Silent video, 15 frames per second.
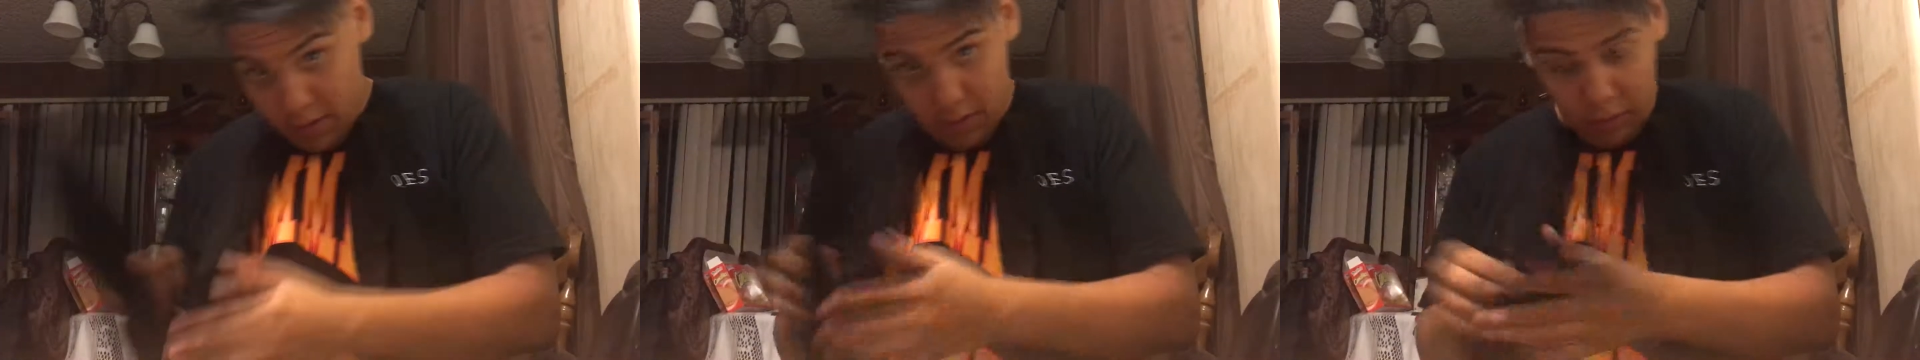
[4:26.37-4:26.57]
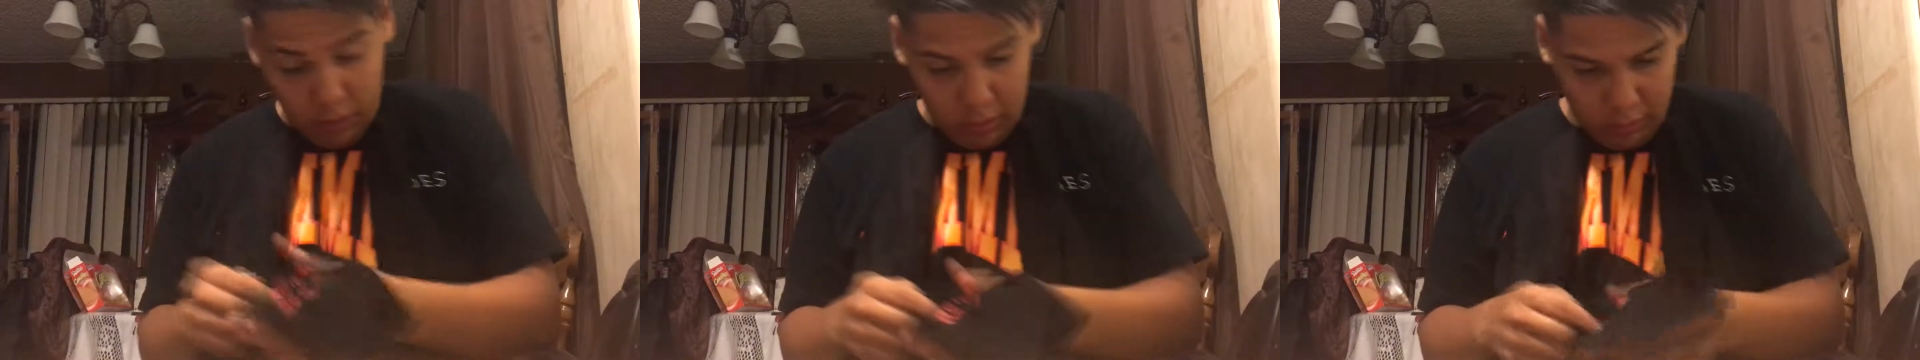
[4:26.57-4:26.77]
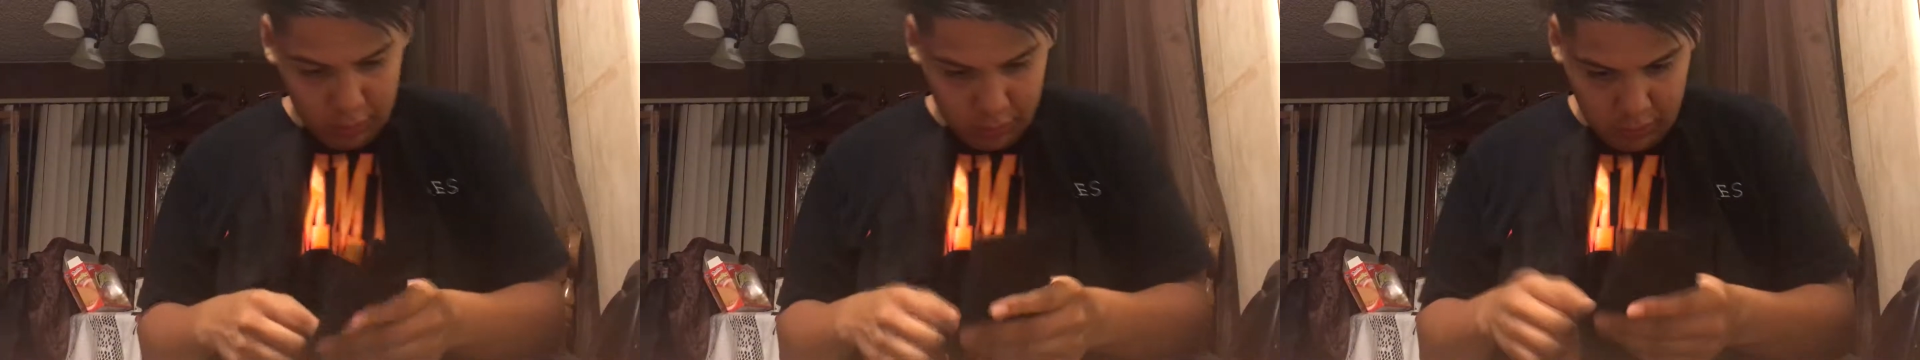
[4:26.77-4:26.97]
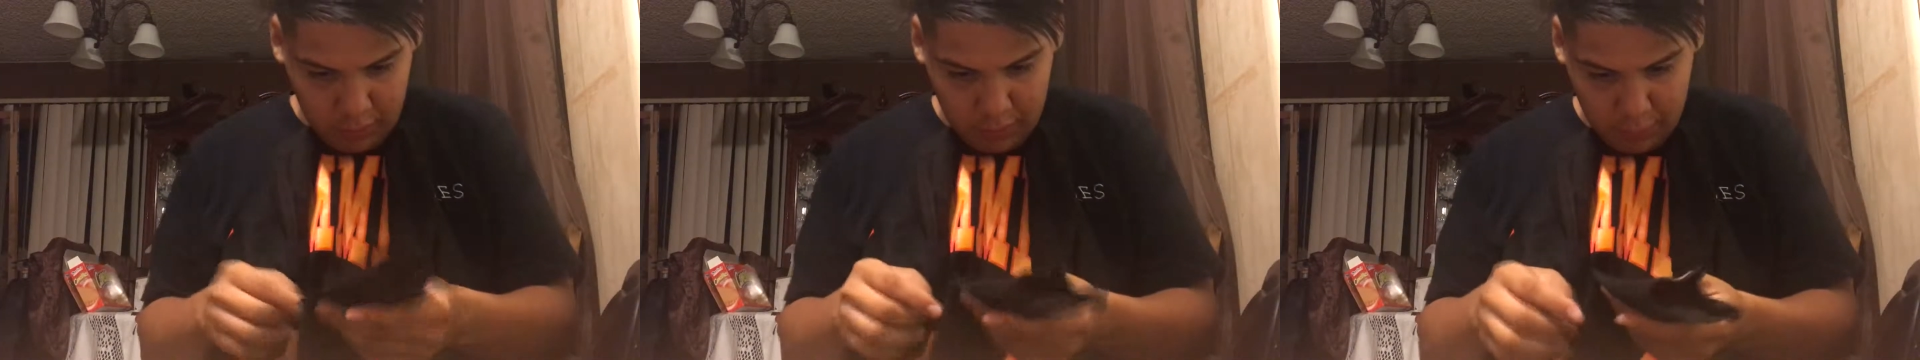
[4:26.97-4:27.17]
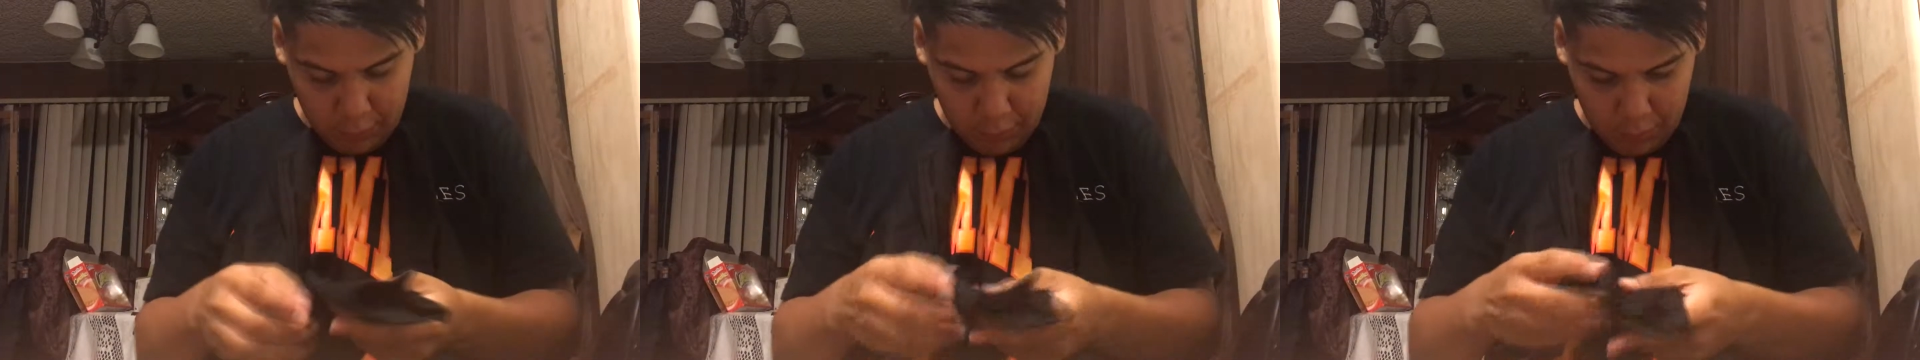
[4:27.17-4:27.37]
a long
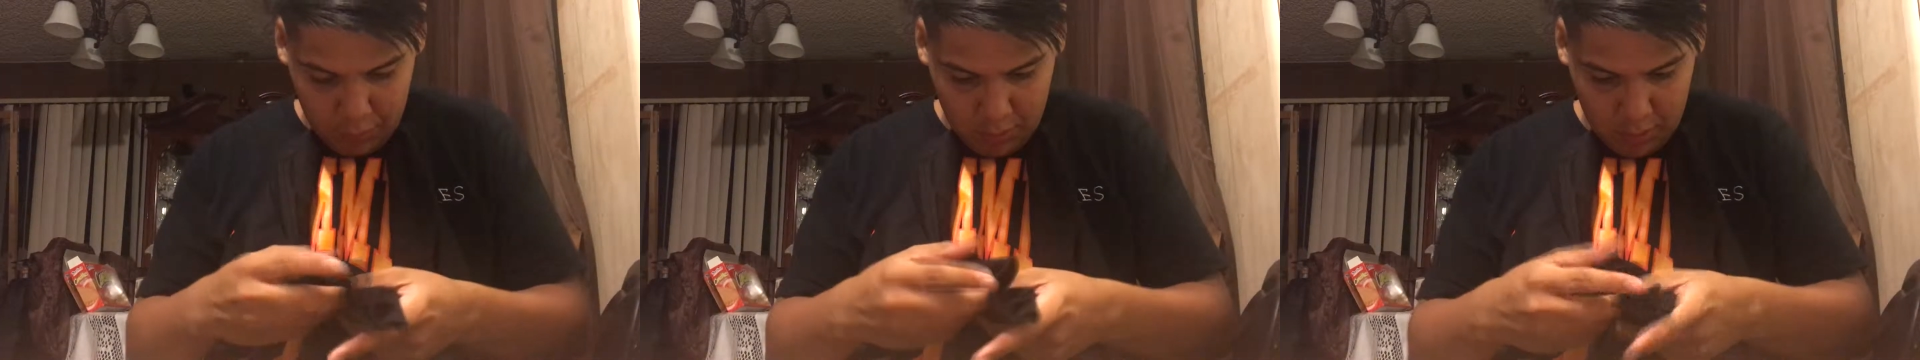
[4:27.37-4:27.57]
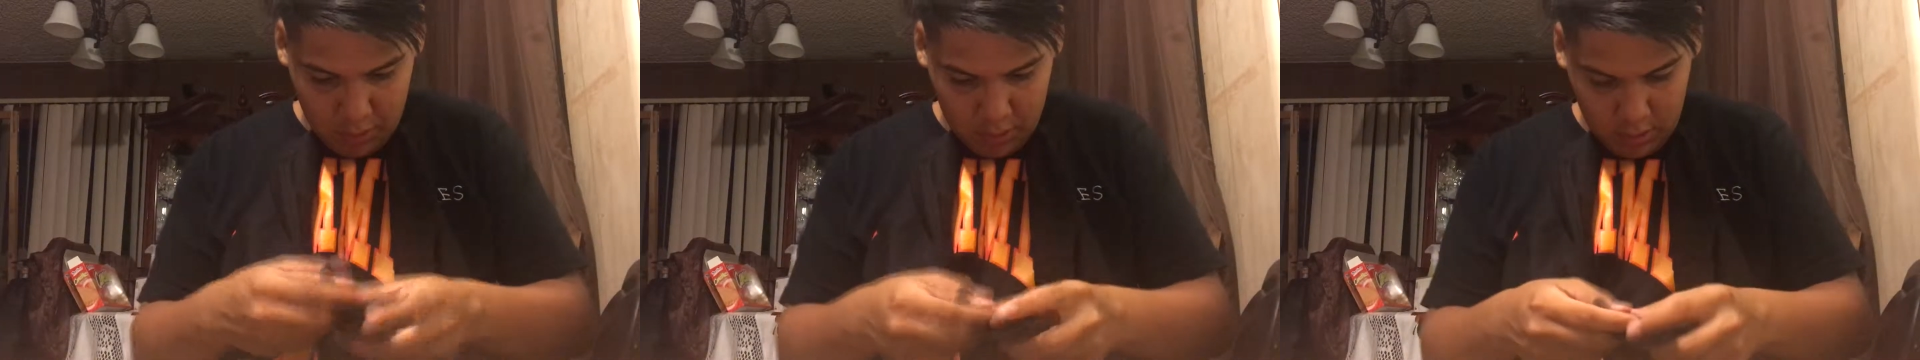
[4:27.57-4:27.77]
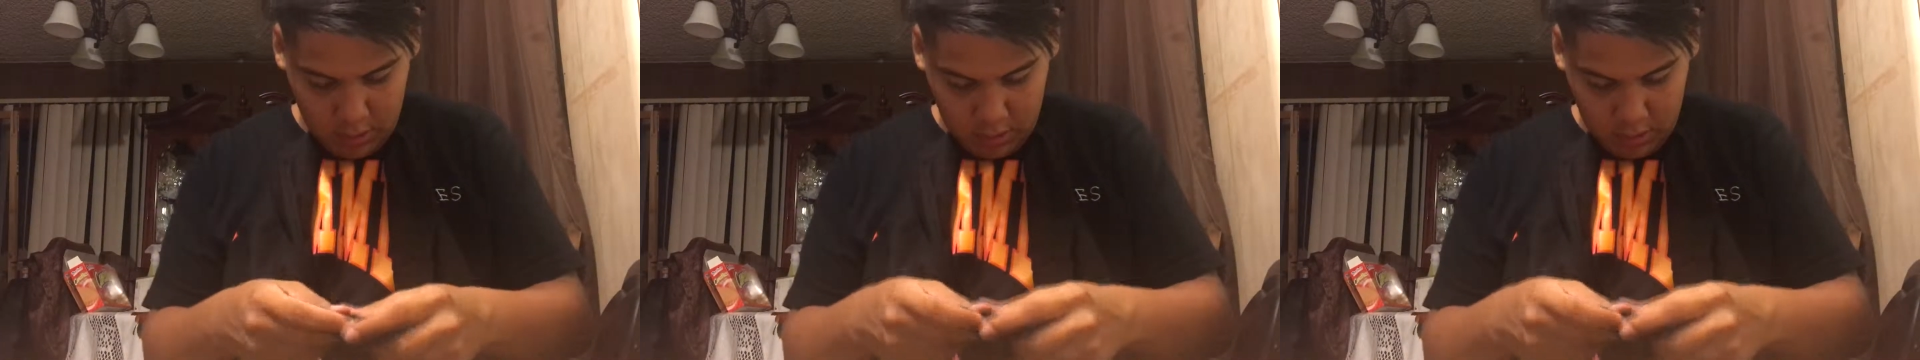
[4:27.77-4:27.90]
sleeve crew neck,